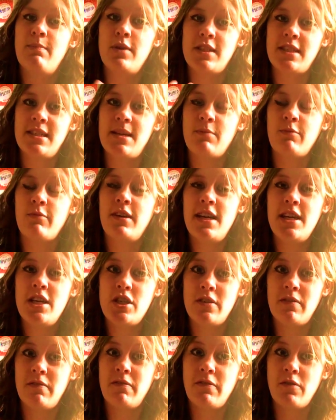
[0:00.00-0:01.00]
Muslim
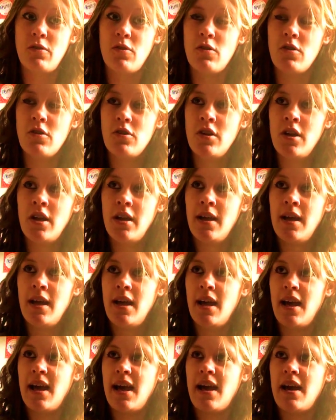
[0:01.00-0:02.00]
religion for.
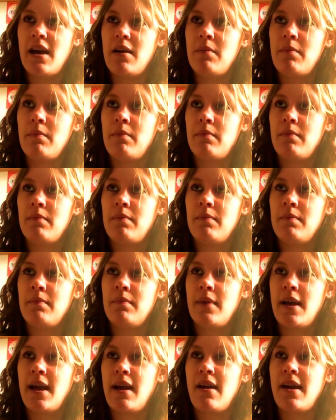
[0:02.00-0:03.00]
And
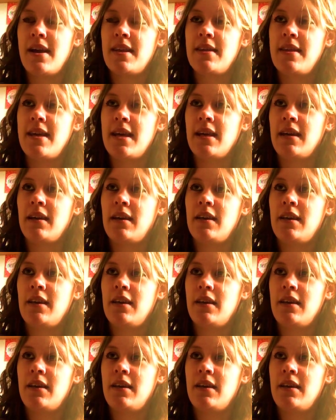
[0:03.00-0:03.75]
I think